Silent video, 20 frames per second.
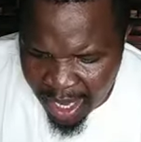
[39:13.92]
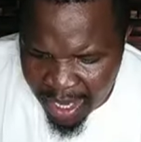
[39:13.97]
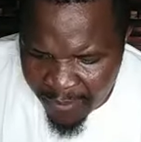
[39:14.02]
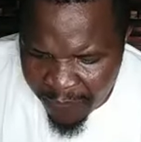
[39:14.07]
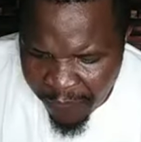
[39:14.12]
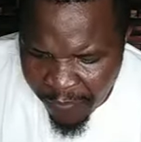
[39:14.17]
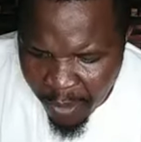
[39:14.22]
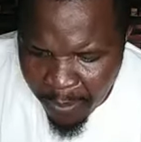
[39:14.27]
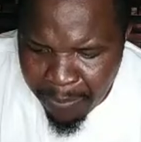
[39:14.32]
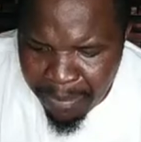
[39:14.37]

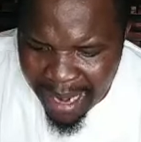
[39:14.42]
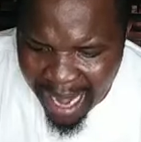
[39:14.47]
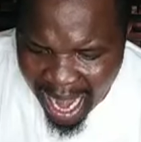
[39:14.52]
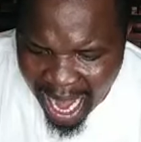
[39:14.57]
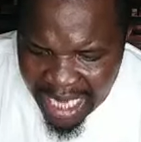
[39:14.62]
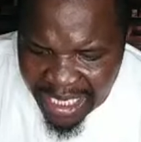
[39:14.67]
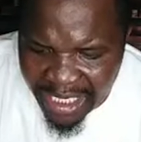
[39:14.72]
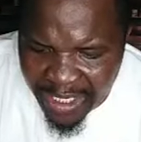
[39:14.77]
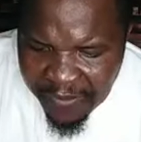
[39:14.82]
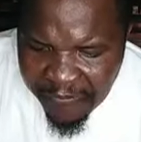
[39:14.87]
For
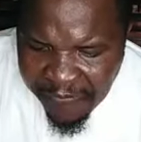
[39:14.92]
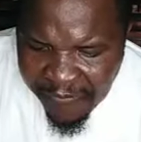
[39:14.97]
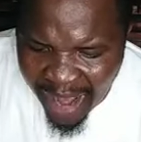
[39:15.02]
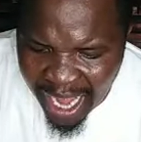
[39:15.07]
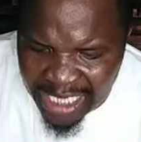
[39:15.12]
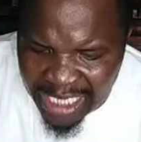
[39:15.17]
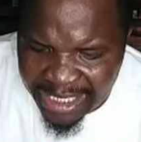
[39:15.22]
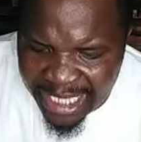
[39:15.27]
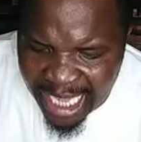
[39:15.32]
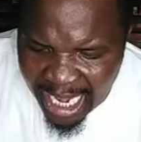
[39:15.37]
blood
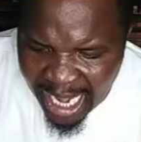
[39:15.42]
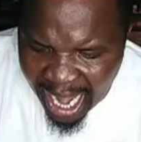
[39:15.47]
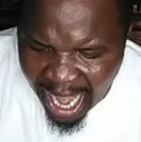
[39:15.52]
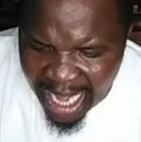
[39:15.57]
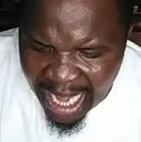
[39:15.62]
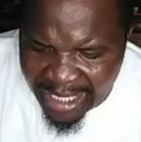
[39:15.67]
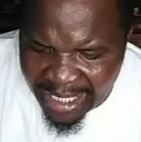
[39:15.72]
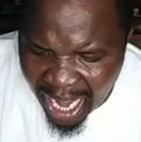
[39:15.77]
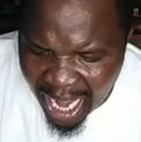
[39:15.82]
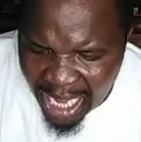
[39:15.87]
defiles the
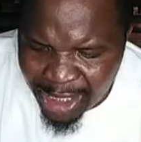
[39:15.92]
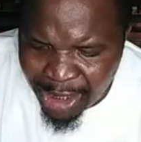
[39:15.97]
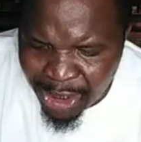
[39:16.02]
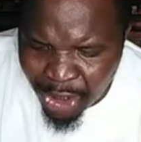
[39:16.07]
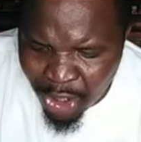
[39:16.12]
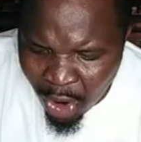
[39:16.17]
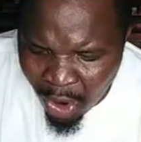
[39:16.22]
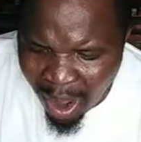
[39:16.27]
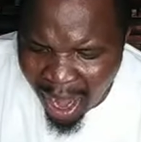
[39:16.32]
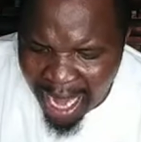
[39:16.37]
land and
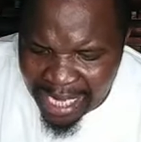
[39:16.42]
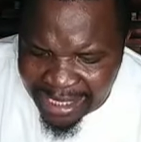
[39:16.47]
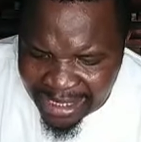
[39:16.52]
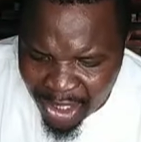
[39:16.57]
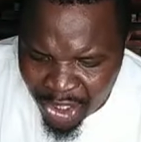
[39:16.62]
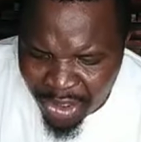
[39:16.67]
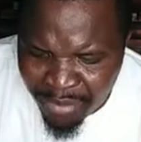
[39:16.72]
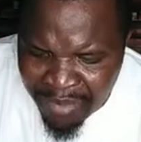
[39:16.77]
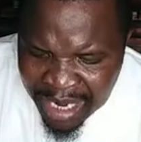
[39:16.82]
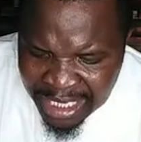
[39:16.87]
no
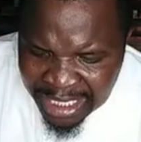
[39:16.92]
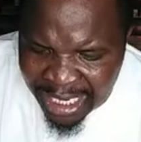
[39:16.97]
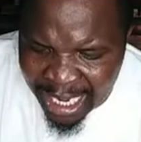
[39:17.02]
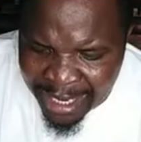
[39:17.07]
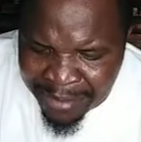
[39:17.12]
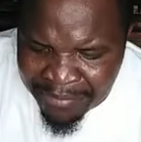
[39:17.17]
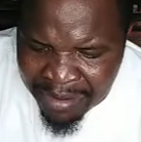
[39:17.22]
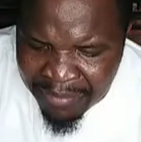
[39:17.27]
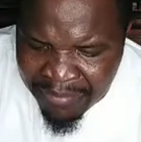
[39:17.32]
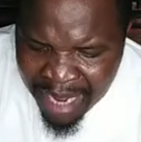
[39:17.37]
atonement
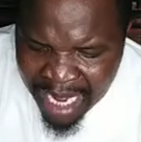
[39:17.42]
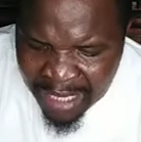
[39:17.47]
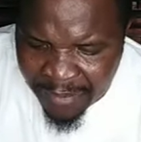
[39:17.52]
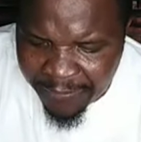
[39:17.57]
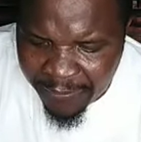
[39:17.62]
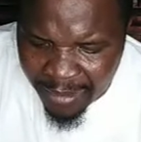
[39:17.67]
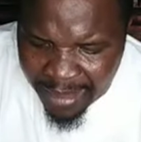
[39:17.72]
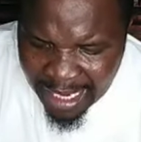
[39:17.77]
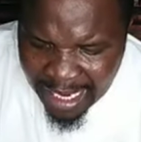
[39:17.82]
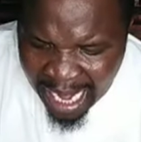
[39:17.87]
can be made
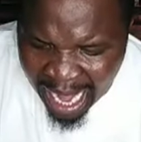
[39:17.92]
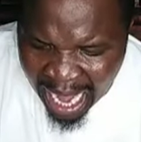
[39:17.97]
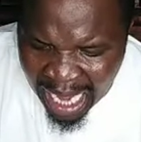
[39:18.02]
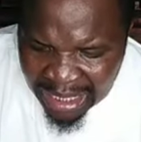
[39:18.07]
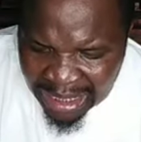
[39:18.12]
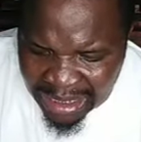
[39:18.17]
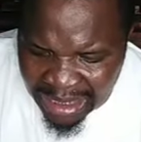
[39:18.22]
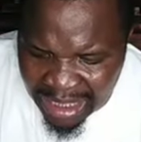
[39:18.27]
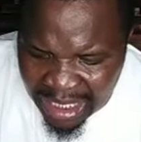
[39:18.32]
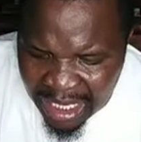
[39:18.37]
for the
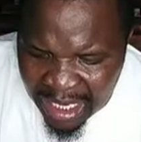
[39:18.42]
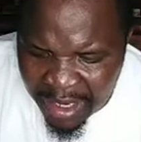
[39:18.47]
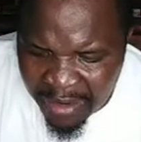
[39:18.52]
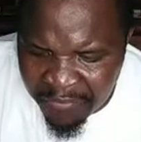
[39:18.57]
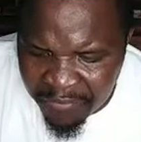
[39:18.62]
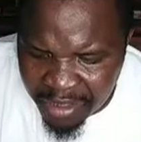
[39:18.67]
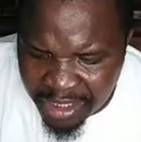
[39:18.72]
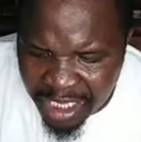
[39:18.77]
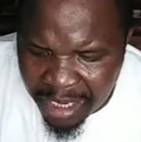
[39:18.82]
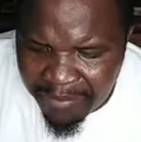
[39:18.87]
land
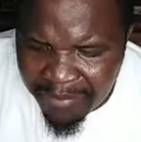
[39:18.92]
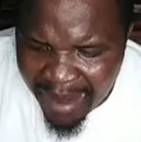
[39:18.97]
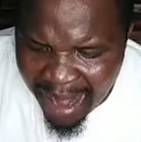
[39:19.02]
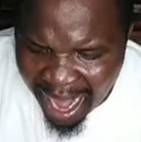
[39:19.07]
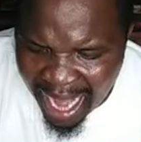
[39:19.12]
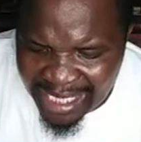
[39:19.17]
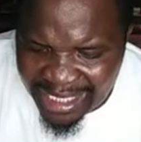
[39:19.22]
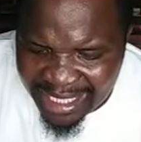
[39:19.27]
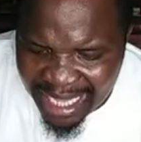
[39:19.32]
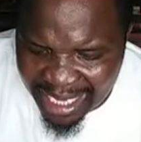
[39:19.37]
for the
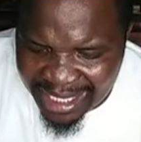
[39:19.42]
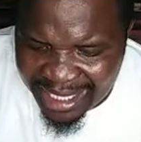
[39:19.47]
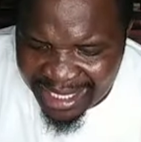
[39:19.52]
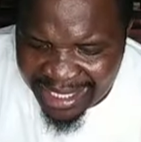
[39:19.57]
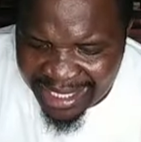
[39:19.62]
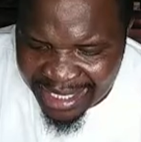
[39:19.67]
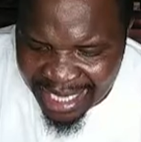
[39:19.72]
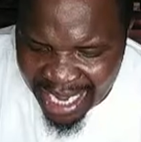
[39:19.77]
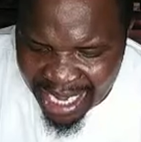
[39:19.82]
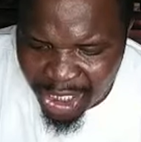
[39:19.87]
blood that
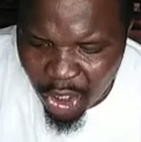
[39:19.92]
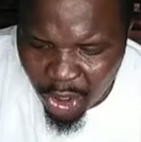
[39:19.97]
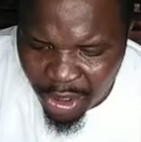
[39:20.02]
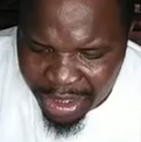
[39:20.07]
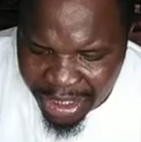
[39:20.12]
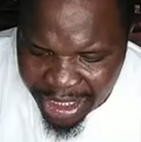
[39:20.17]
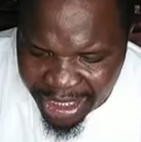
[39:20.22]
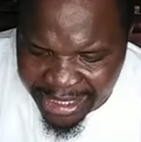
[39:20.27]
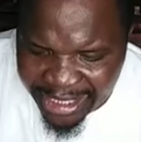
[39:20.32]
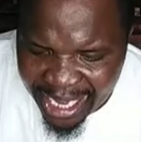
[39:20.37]
is shed
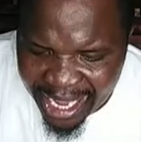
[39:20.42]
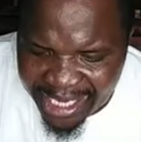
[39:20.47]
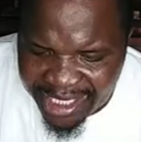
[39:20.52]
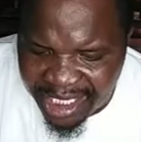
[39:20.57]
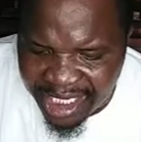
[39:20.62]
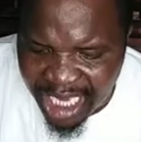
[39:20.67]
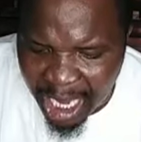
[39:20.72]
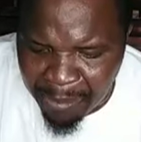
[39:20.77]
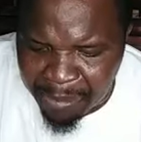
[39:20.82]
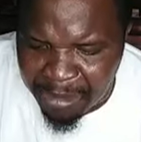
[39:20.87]
on it,
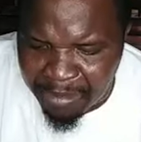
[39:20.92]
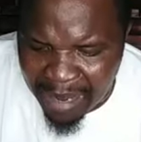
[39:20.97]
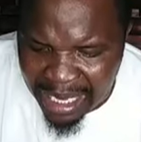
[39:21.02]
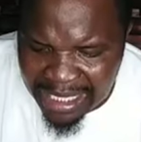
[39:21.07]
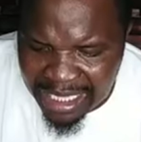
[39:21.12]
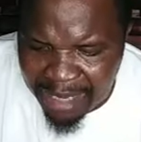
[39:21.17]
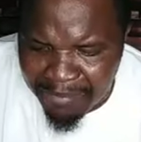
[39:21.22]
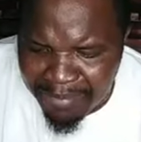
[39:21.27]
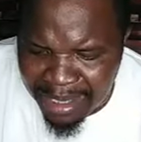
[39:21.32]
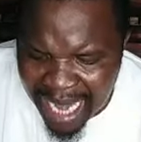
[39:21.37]
except by
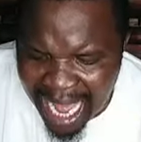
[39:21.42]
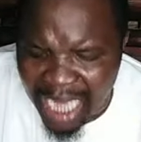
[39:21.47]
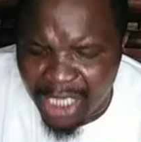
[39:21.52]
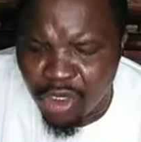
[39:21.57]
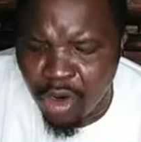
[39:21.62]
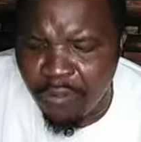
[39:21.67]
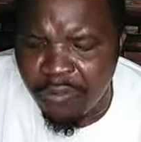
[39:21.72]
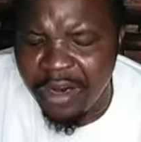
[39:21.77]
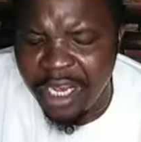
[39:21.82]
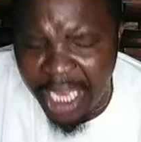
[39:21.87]
the blood
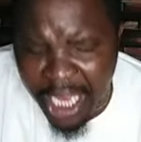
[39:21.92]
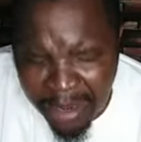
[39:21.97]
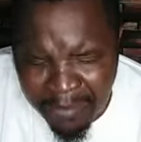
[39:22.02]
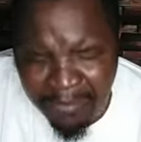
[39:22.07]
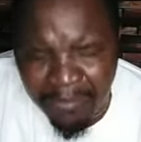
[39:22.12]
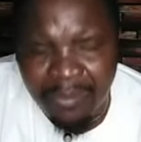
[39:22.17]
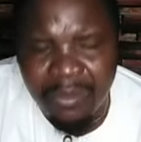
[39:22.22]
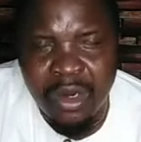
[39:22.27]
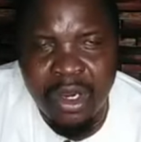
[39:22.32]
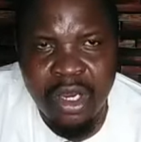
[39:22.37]
of
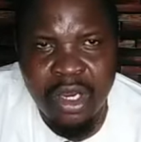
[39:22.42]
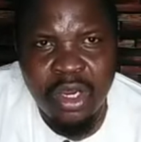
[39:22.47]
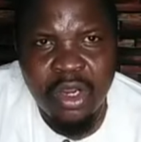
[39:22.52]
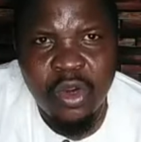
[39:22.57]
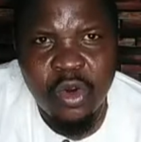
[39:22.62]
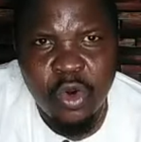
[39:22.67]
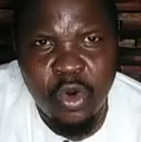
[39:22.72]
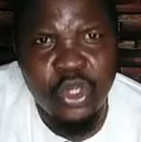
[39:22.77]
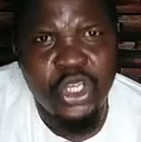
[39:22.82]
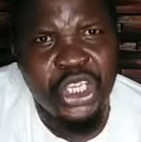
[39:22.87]
him
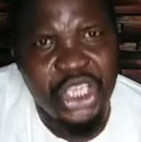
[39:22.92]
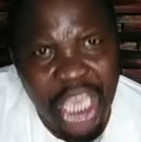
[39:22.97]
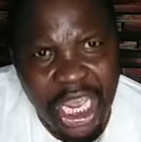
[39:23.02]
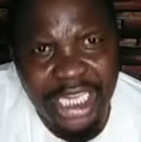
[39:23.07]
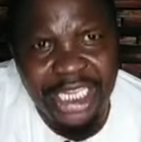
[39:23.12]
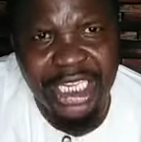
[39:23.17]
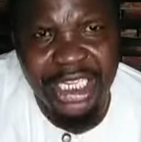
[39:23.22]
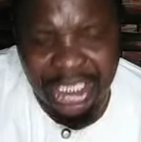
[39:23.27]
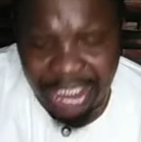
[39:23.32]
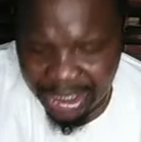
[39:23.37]
who
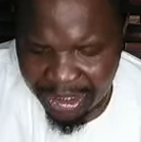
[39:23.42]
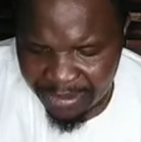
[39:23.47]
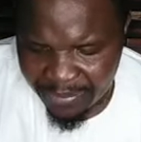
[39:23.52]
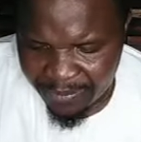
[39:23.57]
shed it.